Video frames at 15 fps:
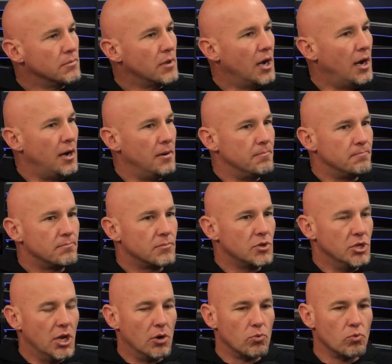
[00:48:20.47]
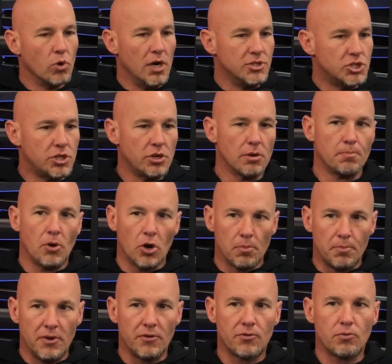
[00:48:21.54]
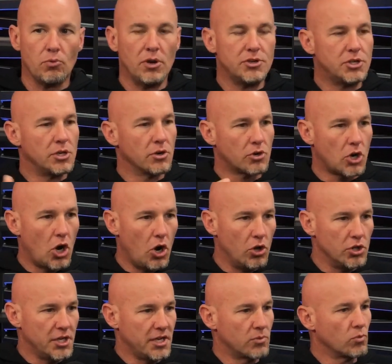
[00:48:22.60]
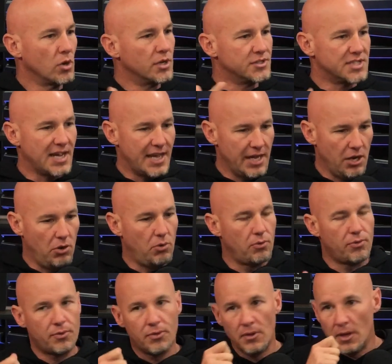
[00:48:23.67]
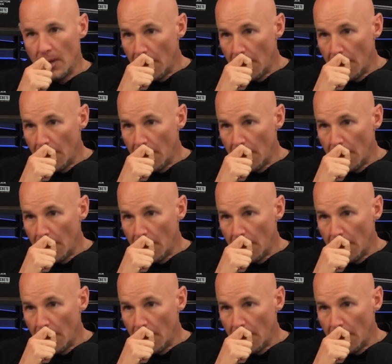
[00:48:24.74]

Um, you know, run to your purpose, run to your calling, run to health.